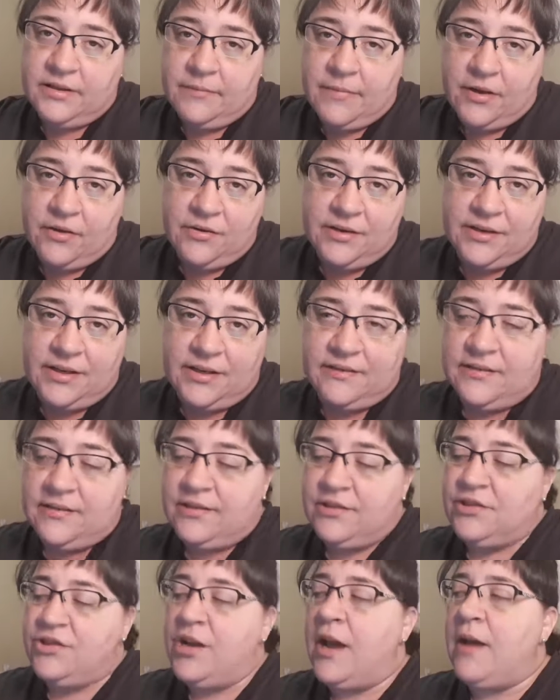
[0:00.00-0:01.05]
about it in
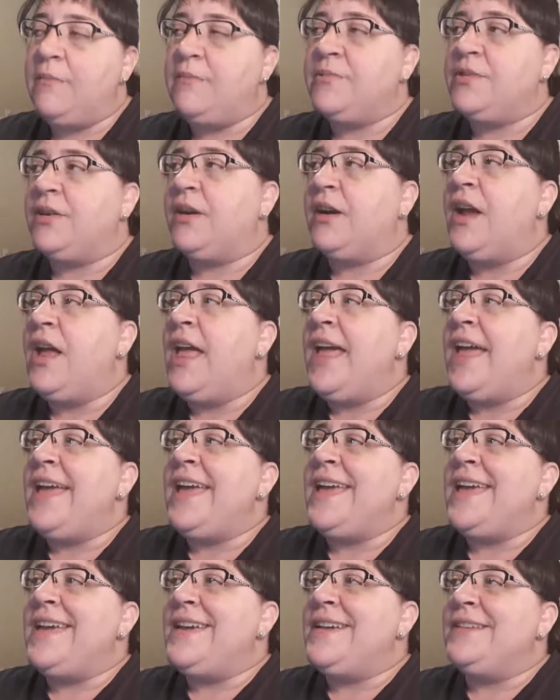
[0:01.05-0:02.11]
this chapter,
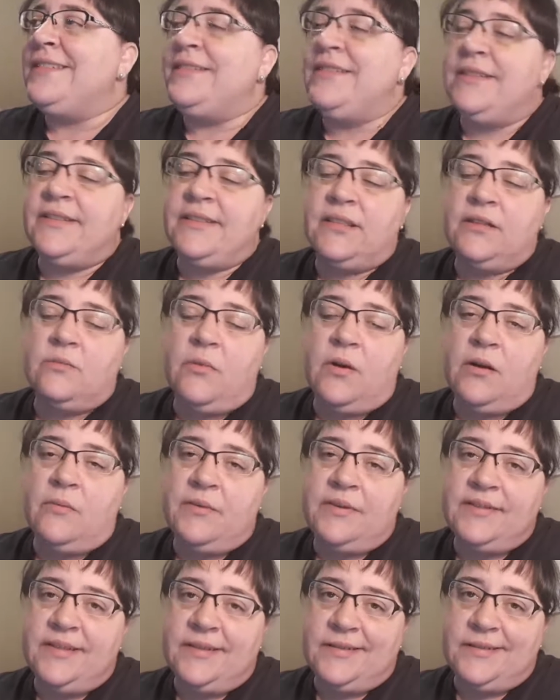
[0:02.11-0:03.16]
is this is where
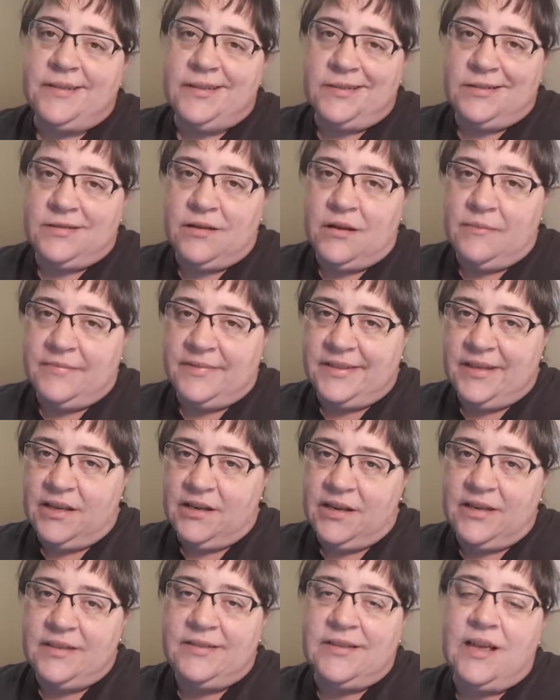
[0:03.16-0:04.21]
resistance comes
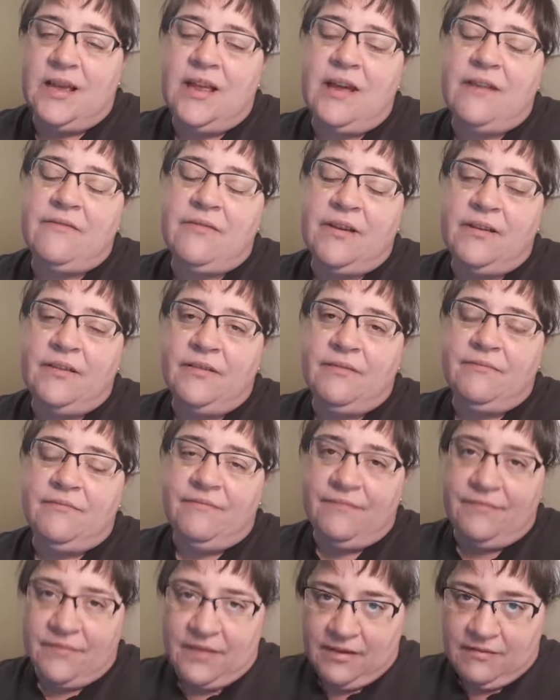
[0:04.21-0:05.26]
in, is that every
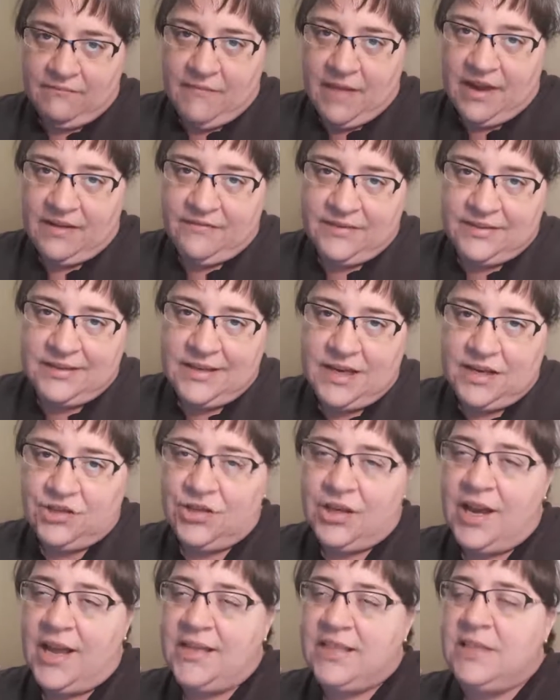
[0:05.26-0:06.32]

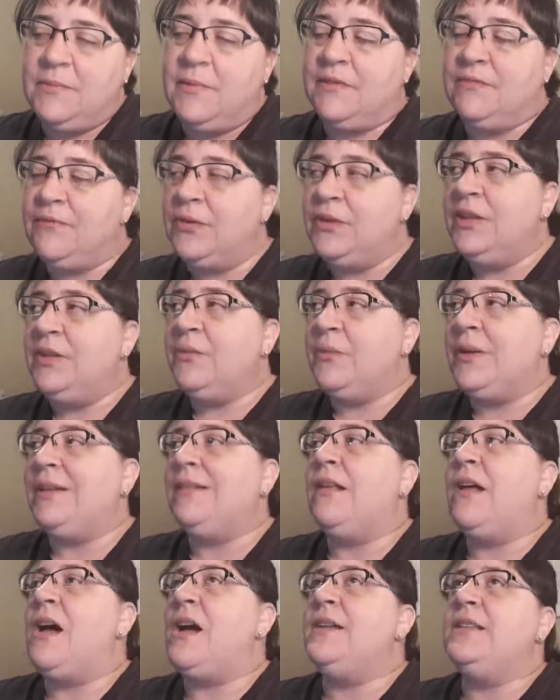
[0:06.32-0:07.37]
manifestation has to be fully
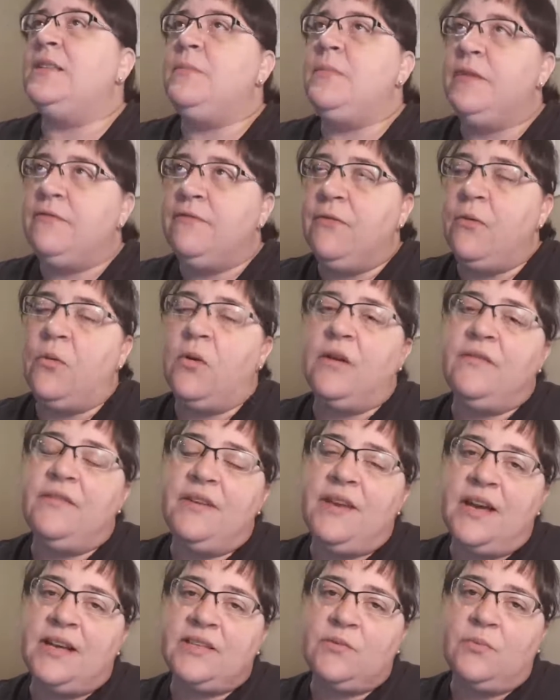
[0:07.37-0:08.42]
realized before the
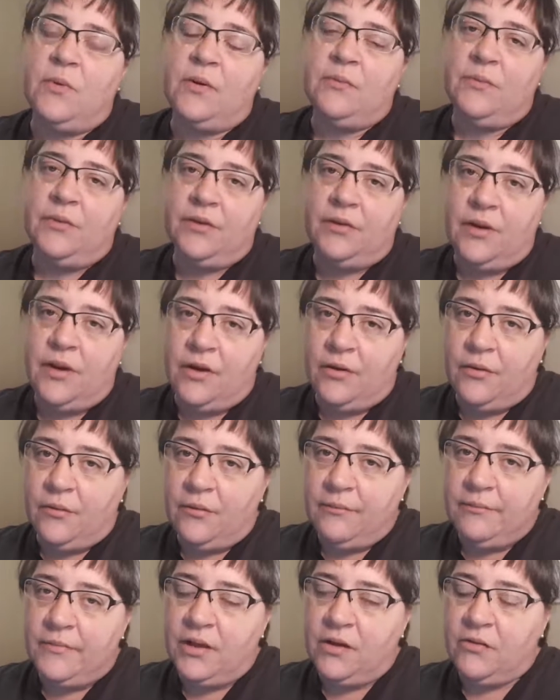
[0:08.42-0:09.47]
next one will
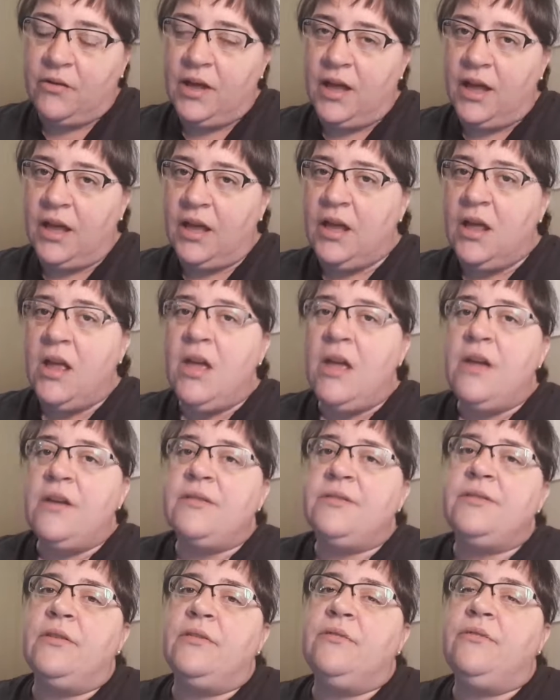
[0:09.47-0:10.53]
go. Okay.
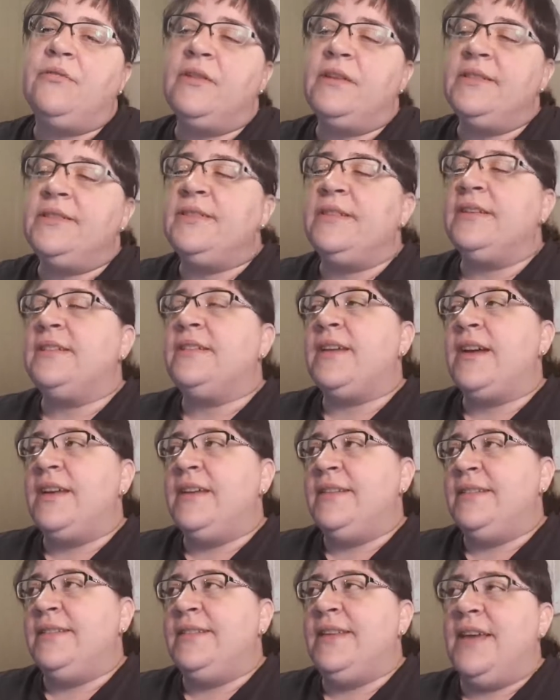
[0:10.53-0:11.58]
So for instance,
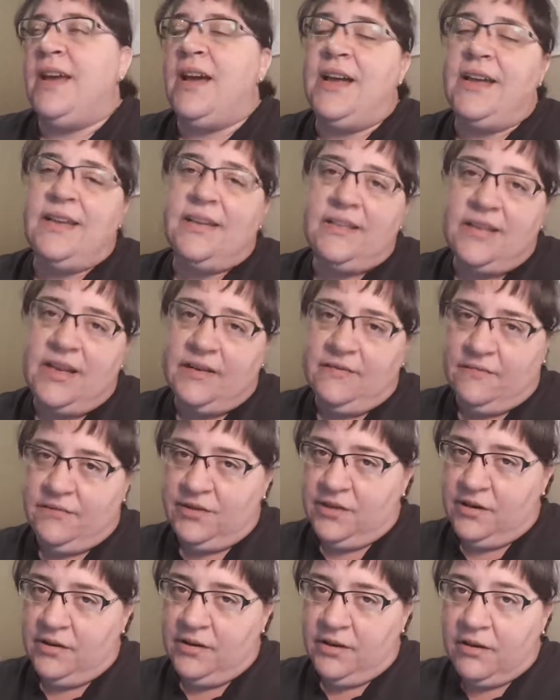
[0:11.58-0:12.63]
I say I intend for
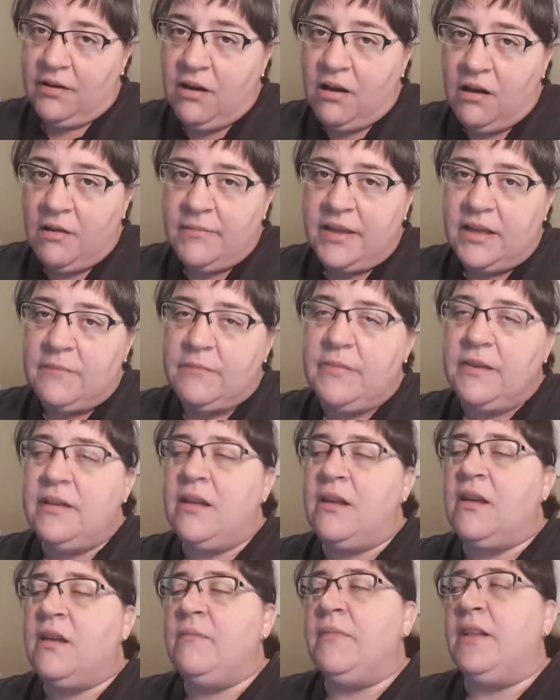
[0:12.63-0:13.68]
Jerry to call me, but
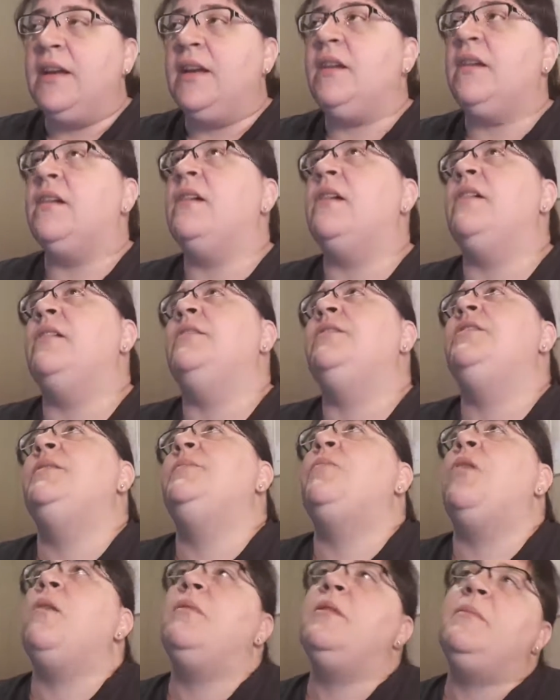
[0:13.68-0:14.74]
then I'm like, oh, she's
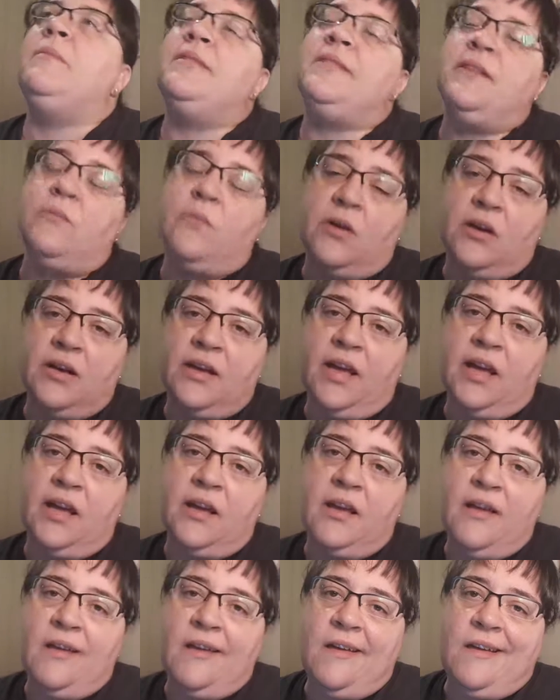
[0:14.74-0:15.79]
probably busy
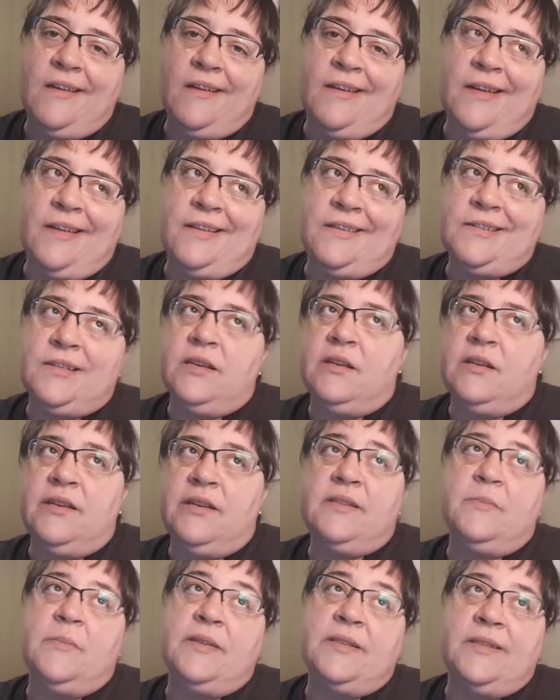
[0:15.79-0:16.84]
working, and he's
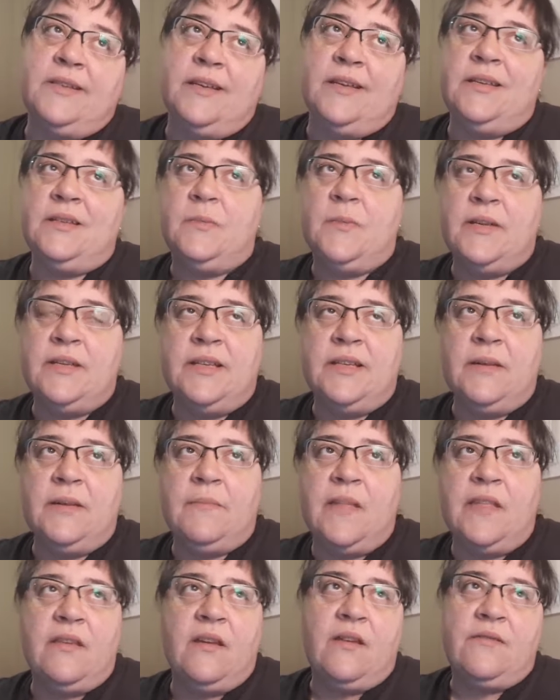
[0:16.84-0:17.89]
busy.
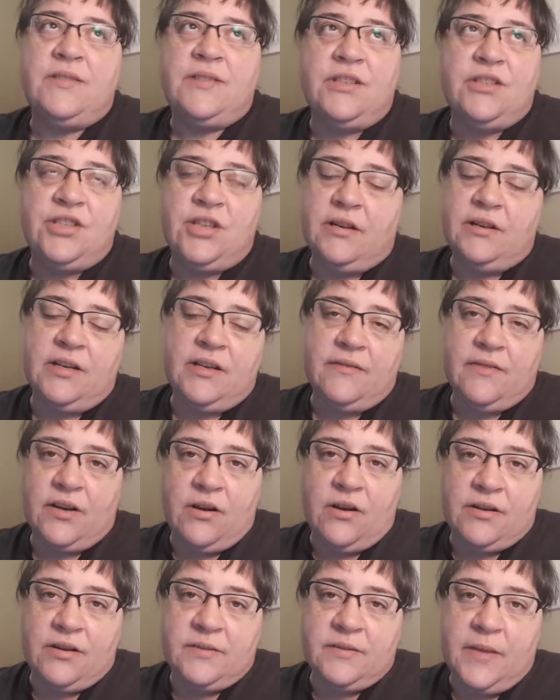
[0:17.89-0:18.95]
And then all of a sudden Jerry never
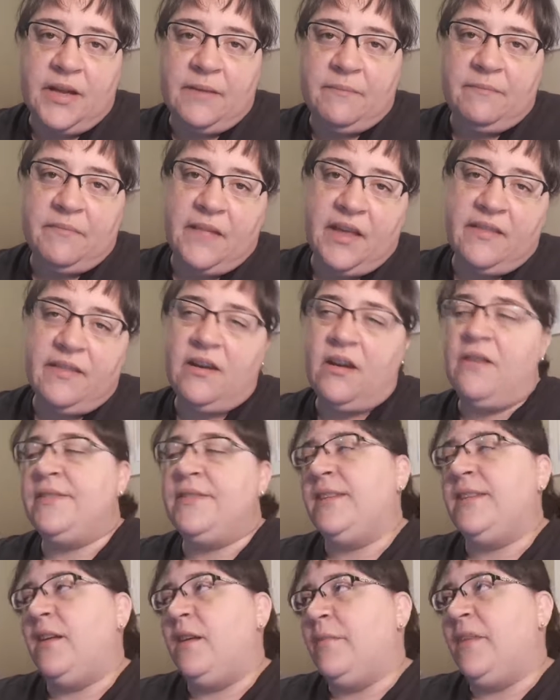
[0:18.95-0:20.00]
calls me. And then all of a
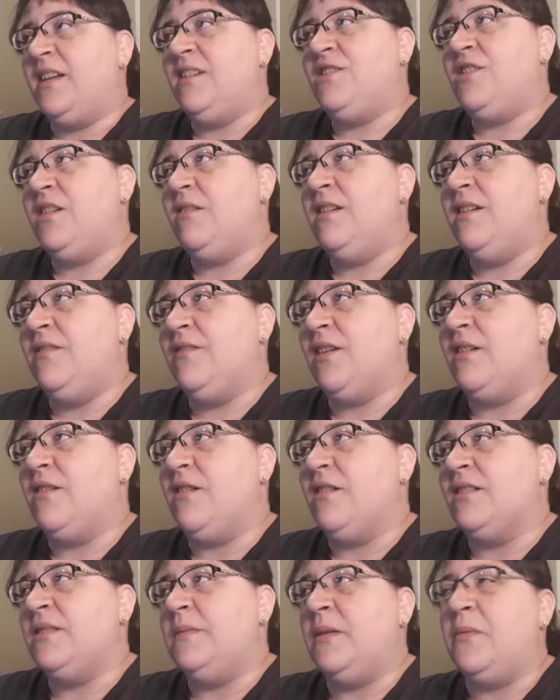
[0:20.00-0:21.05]
sudden I'm like, Jerry never
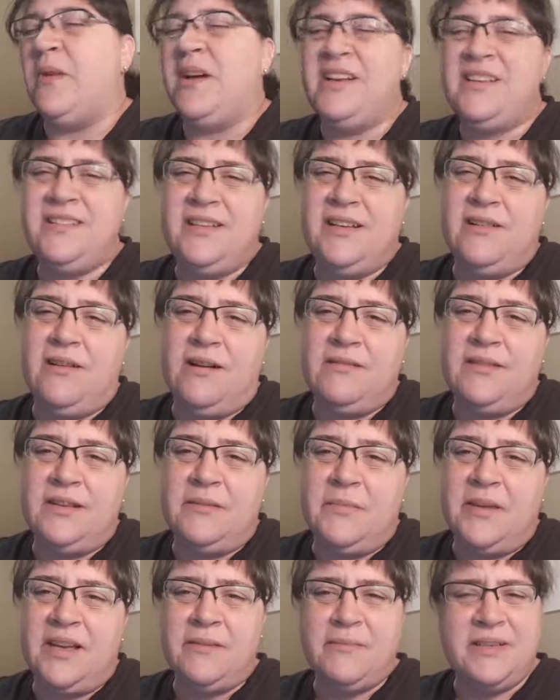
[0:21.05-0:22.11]
calls me. Why isn't he calling
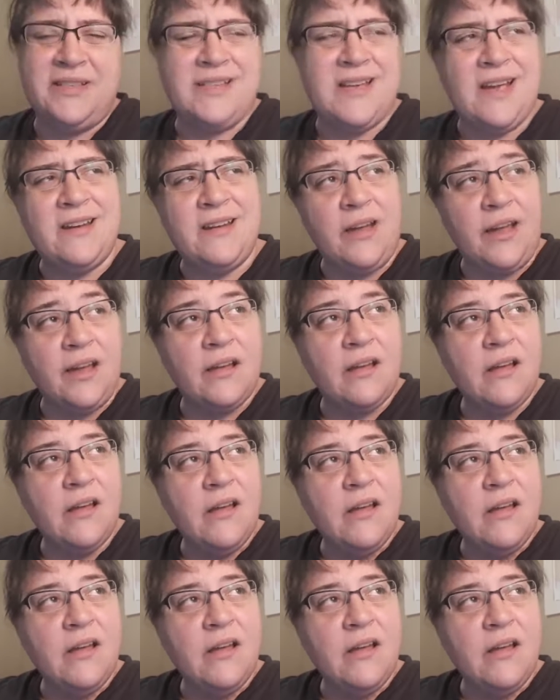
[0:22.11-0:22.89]
me? I'm intending.